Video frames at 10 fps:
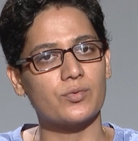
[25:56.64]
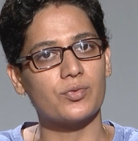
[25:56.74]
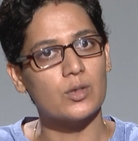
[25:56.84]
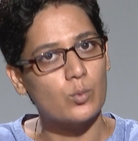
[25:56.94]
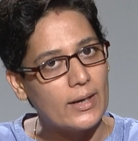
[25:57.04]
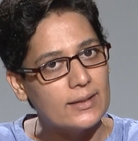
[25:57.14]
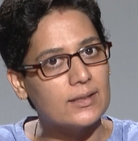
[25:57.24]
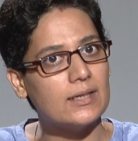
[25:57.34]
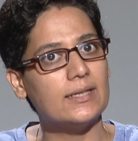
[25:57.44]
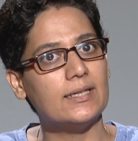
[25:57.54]

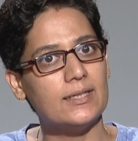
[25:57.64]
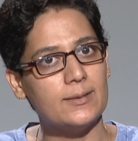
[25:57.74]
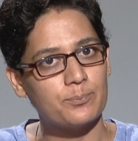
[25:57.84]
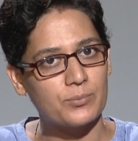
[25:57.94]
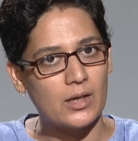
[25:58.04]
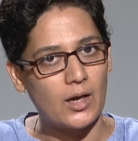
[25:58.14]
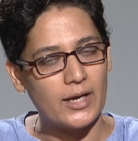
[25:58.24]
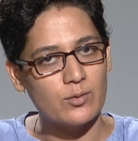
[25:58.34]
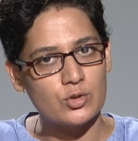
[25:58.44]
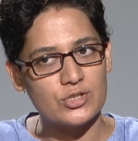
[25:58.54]
frequently,
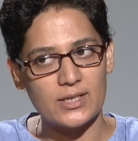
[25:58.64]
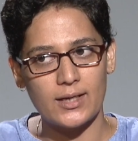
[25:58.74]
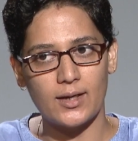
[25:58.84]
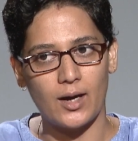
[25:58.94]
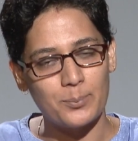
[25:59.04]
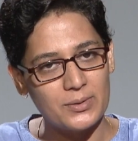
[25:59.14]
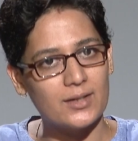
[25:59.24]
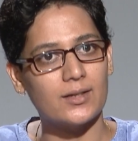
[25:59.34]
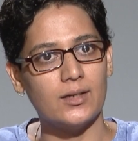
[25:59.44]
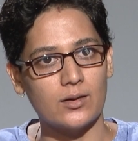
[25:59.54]
I would say,
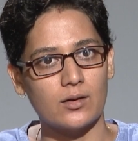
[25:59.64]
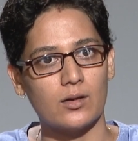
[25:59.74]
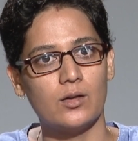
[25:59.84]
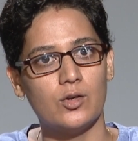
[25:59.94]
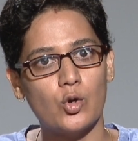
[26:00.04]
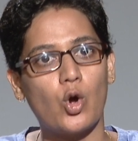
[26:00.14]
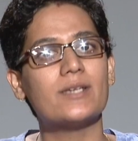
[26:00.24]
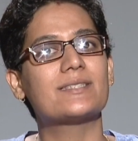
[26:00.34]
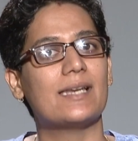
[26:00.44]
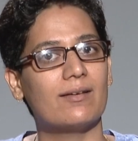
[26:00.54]
appearing
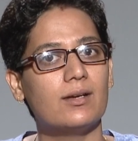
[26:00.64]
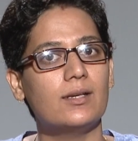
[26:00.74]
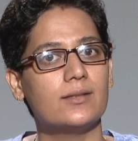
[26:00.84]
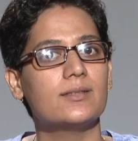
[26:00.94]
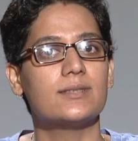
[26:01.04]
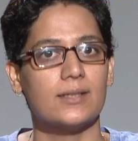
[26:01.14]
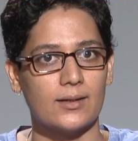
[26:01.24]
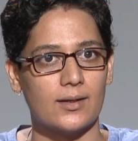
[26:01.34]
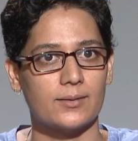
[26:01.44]
noise level in the signal.